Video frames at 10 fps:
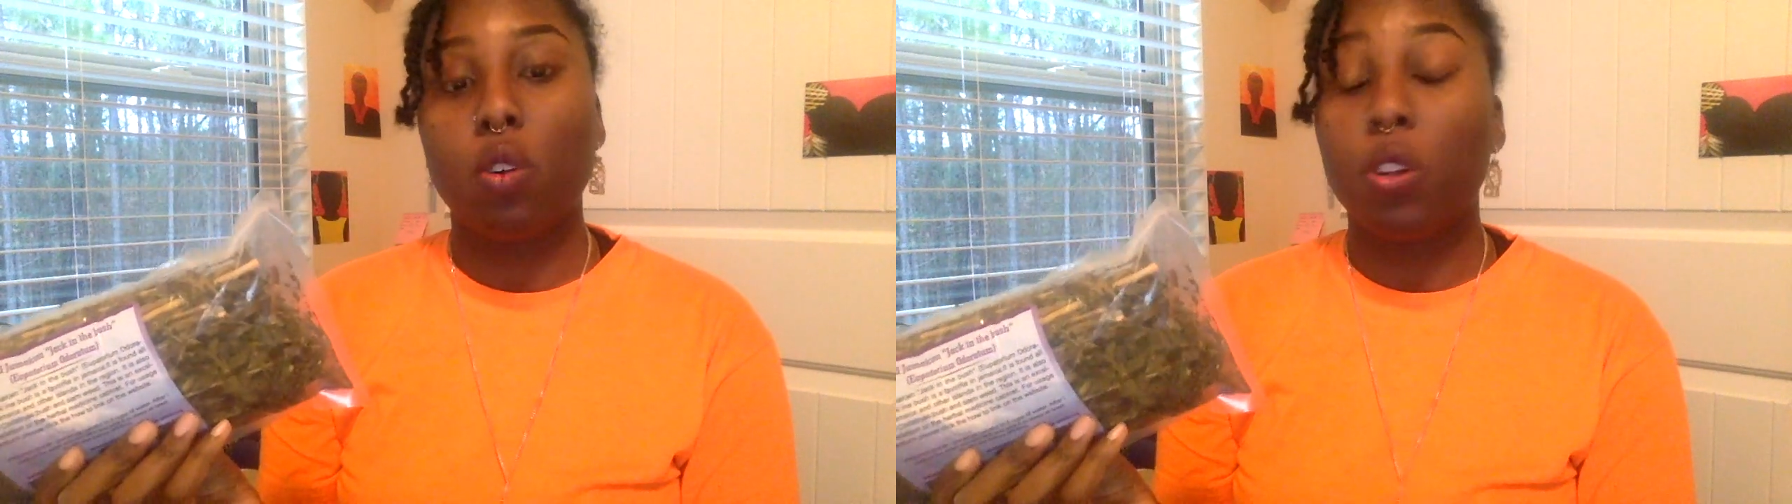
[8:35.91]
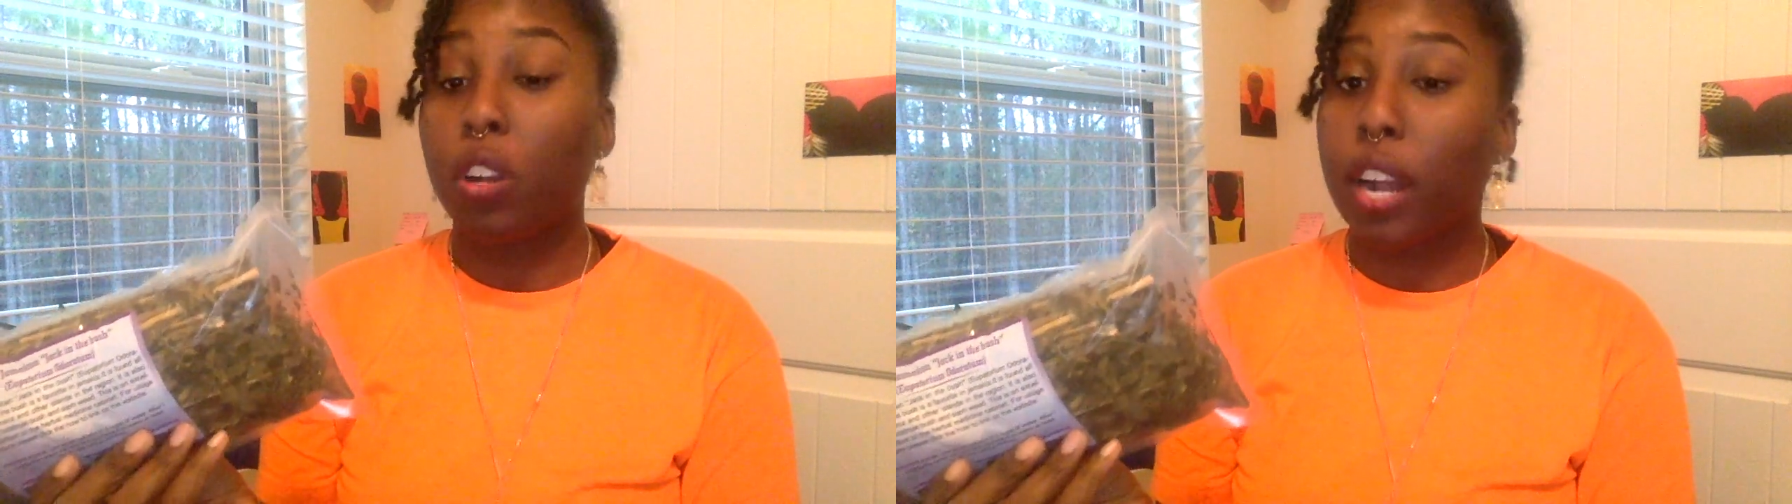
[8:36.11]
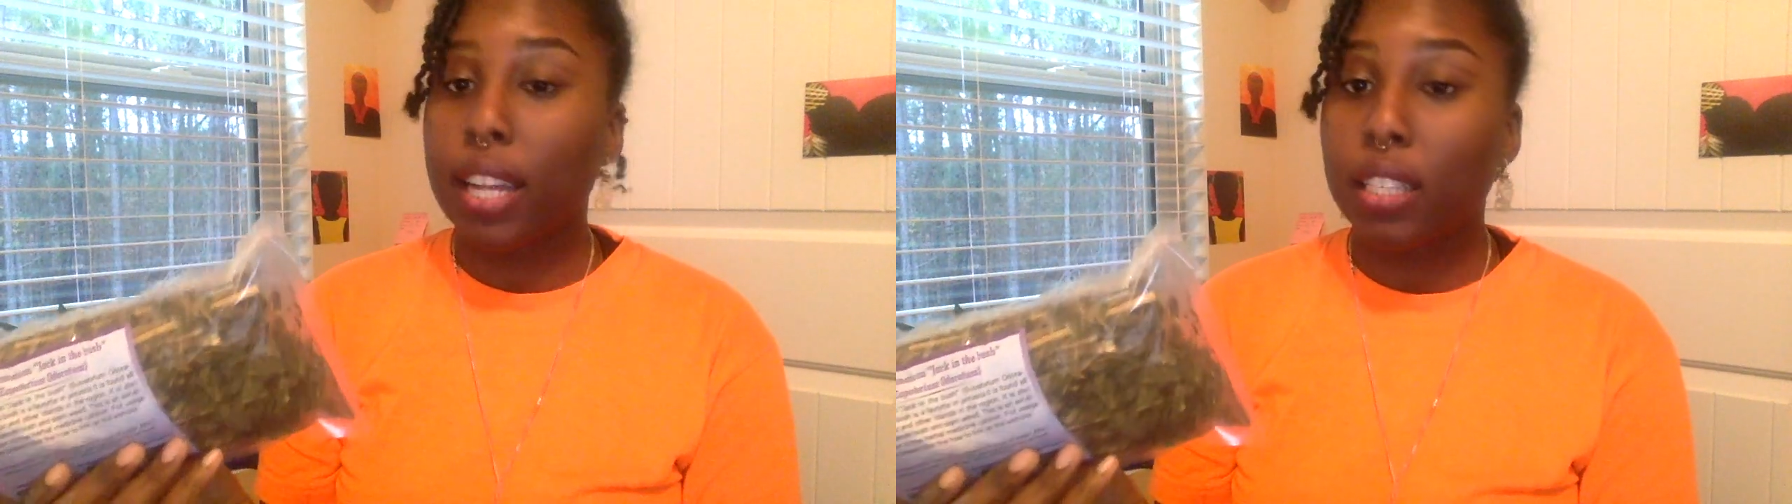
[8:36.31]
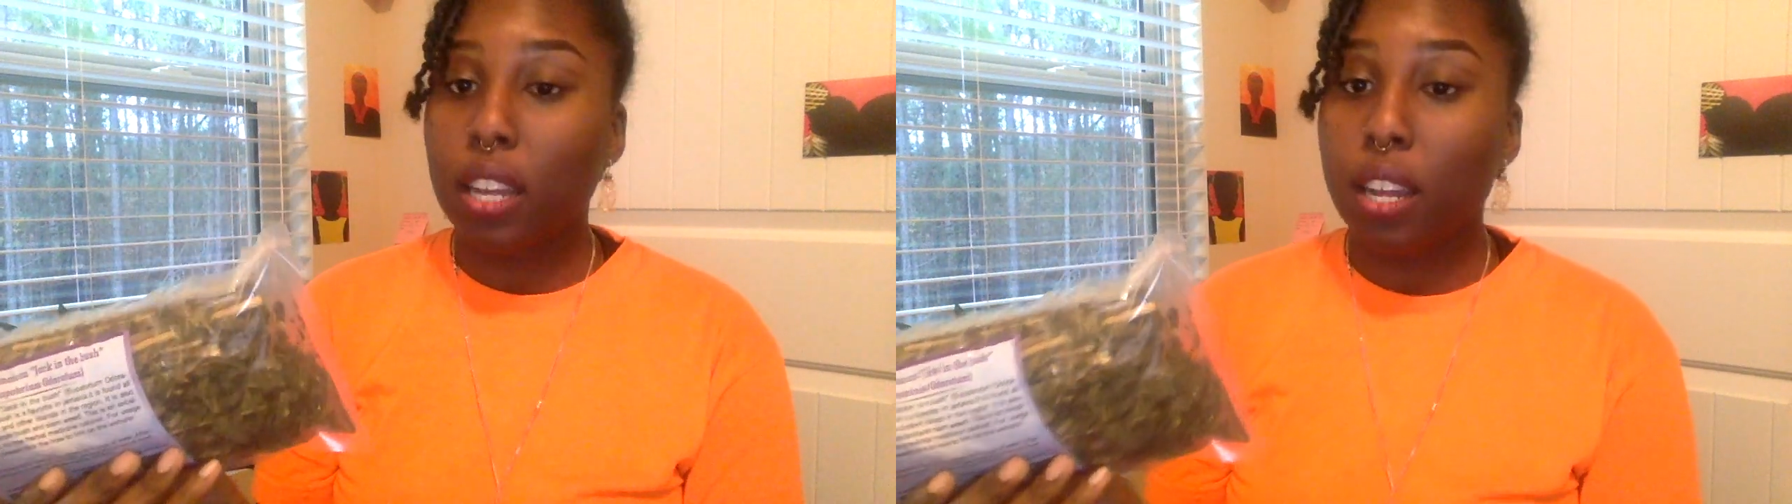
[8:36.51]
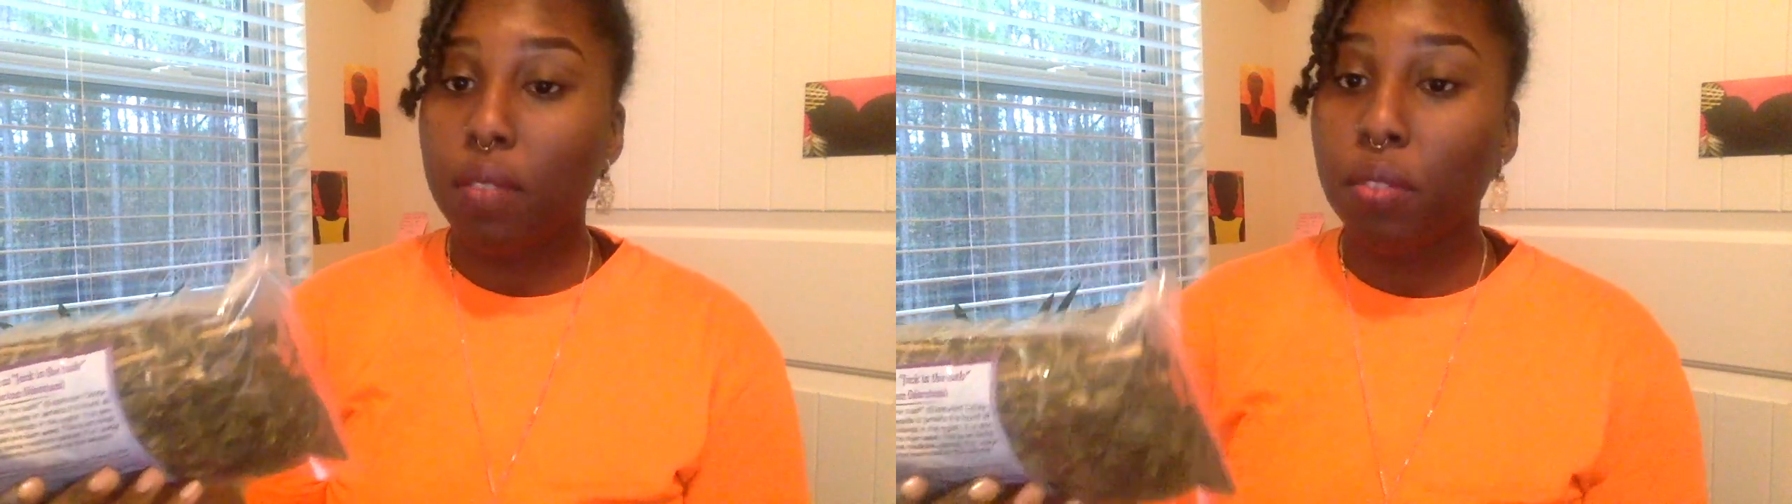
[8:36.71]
odorata.